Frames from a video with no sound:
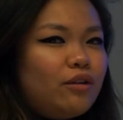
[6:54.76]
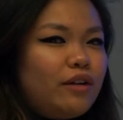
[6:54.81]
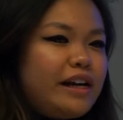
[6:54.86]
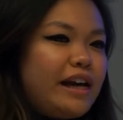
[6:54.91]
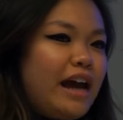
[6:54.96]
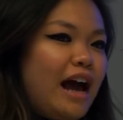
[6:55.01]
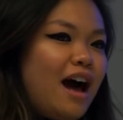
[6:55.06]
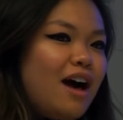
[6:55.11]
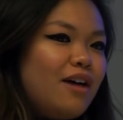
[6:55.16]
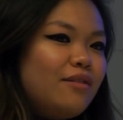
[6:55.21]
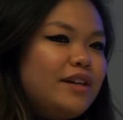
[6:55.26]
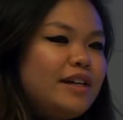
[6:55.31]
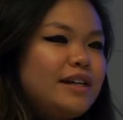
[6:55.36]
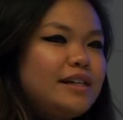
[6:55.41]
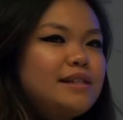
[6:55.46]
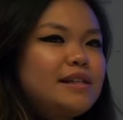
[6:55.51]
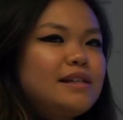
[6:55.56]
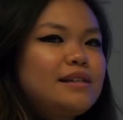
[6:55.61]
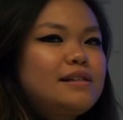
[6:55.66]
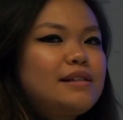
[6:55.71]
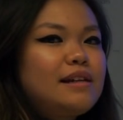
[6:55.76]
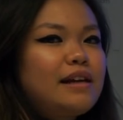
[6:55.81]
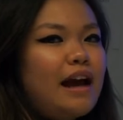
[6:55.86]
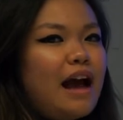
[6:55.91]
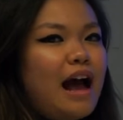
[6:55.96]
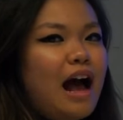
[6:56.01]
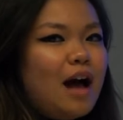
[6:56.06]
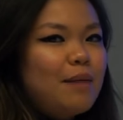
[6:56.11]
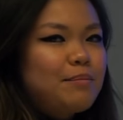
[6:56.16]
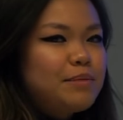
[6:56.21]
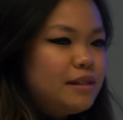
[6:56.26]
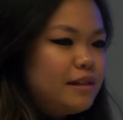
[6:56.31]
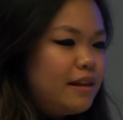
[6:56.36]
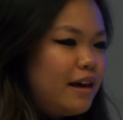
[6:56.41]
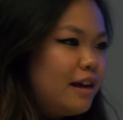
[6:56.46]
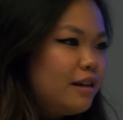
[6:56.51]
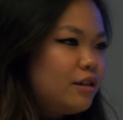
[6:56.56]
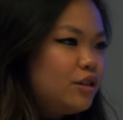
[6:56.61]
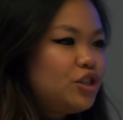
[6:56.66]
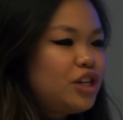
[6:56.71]
already have existing apps
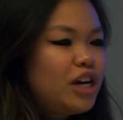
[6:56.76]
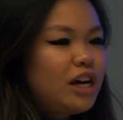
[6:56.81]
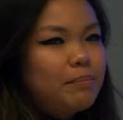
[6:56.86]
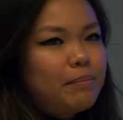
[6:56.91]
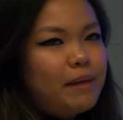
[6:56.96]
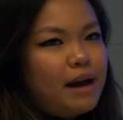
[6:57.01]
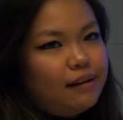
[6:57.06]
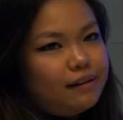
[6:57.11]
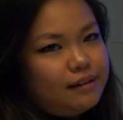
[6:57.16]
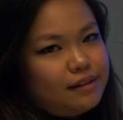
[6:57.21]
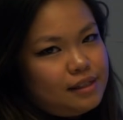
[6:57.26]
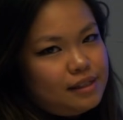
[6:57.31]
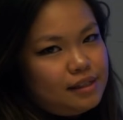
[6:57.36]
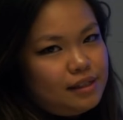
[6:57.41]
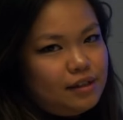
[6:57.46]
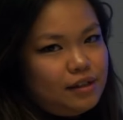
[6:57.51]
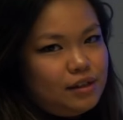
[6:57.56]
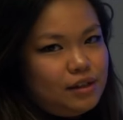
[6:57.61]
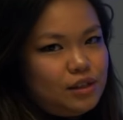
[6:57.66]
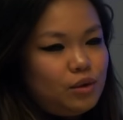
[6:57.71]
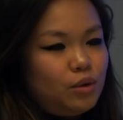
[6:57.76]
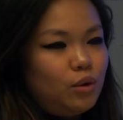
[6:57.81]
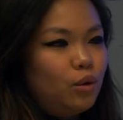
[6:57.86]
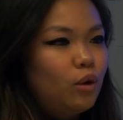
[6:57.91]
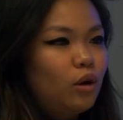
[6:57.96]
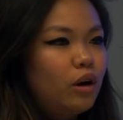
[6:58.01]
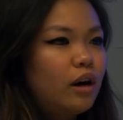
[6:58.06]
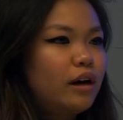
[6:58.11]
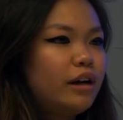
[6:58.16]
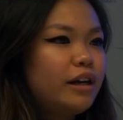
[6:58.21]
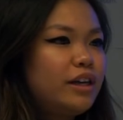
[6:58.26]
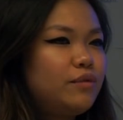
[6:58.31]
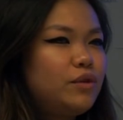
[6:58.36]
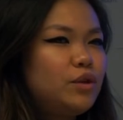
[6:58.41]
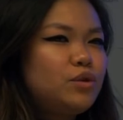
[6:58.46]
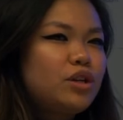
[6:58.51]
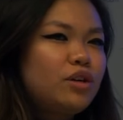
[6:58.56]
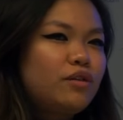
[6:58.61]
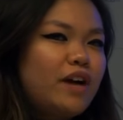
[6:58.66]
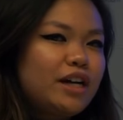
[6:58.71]
that check balances or give
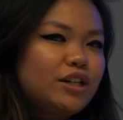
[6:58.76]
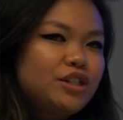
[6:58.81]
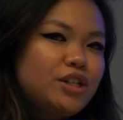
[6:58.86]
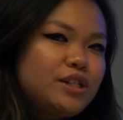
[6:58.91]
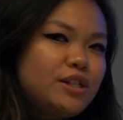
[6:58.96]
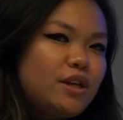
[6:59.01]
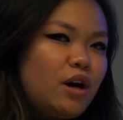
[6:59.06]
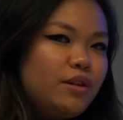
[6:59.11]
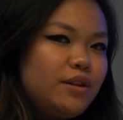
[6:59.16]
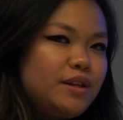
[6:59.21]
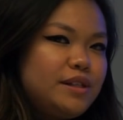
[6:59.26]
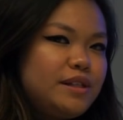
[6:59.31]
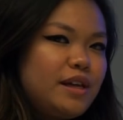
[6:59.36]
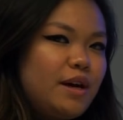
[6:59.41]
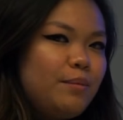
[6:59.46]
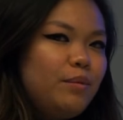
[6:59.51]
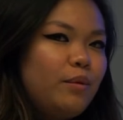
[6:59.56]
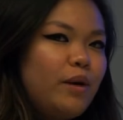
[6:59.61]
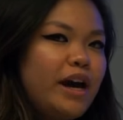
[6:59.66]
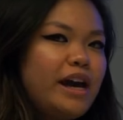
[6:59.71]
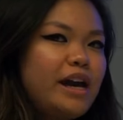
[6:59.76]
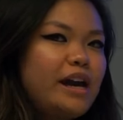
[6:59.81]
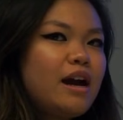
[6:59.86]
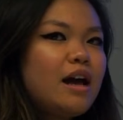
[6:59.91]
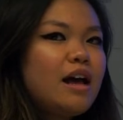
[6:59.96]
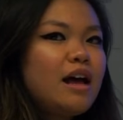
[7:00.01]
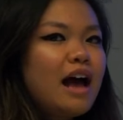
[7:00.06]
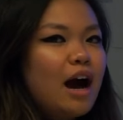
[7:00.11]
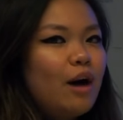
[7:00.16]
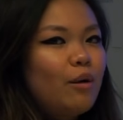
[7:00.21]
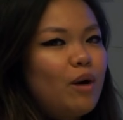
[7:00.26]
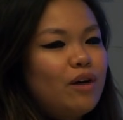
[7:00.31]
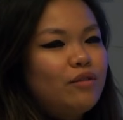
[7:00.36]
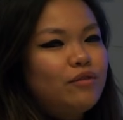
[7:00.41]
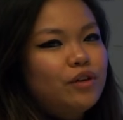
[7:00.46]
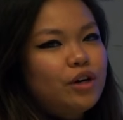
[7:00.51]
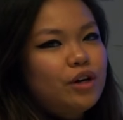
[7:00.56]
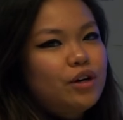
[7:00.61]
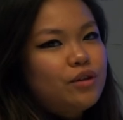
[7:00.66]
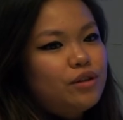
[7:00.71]
you directions on the subway.
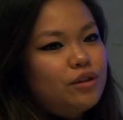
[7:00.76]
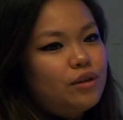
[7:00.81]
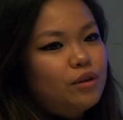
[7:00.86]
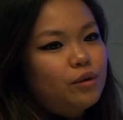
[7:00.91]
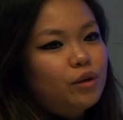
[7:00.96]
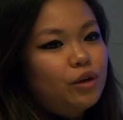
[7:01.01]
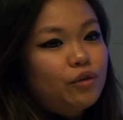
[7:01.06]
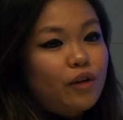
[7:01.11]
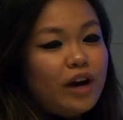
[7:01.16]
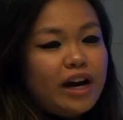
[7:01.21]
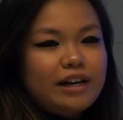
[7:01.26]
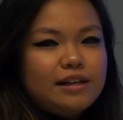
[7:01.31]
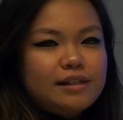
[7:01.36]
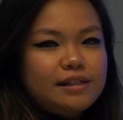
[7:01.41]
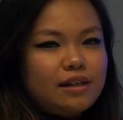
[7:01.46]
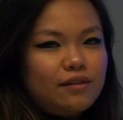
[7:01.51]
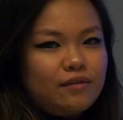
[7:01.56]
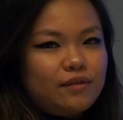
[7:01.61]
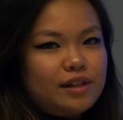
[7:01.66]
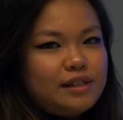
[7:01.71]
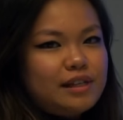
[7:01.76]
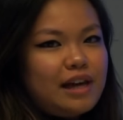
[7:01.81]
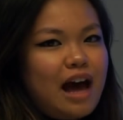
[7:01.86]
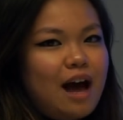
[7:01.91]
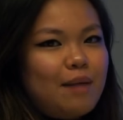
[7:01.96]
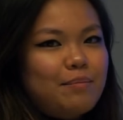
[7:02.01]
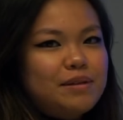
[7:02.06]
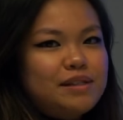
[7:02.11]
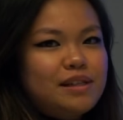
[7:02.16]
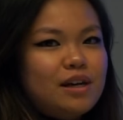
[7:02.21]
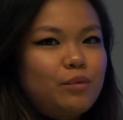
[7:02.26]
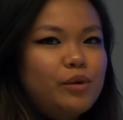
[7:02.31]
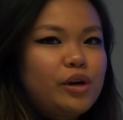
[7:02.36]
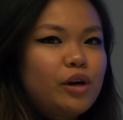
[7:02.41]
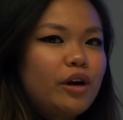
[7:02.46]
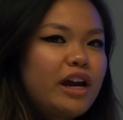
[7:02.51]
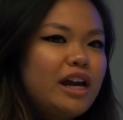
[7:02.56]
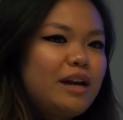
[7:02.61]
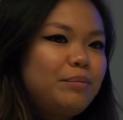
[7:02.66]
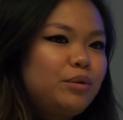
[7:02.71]
However, the greatness of this app is that we
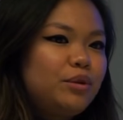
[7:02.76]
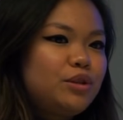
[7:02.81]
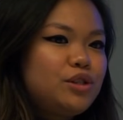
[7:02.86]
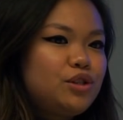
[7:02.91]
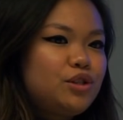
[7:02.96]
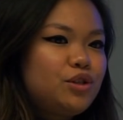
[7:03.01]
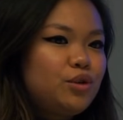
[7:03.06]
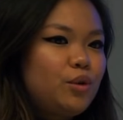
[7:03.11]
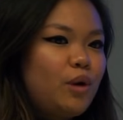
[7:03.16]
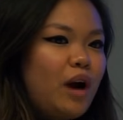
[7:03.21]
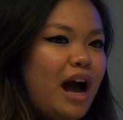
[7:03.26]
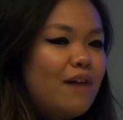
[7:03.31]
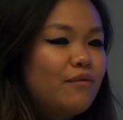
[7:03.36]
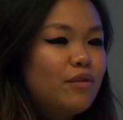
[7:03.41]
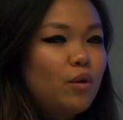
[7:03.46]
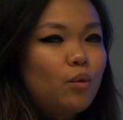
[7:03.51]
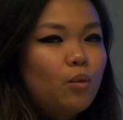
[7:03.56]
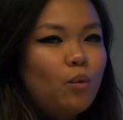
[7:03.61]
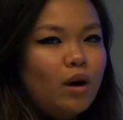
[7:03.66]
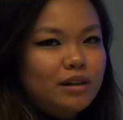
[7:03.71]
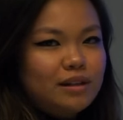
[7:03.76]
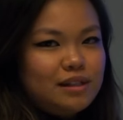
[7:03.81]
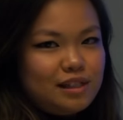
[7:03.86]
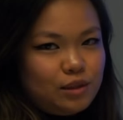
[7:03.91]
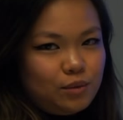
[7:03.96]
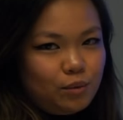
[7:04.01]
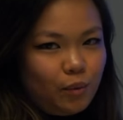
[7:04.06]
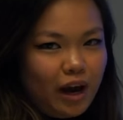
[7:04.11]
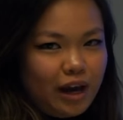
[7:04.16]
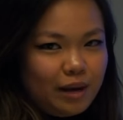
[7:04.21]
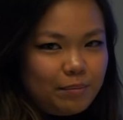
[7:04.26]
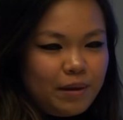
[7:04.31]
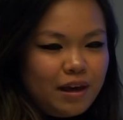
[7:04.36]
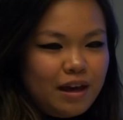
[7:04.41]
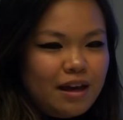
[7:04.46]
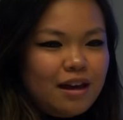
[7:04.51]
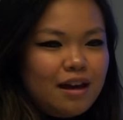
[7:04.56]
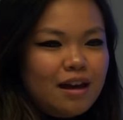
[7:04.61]
are able to have a one swipe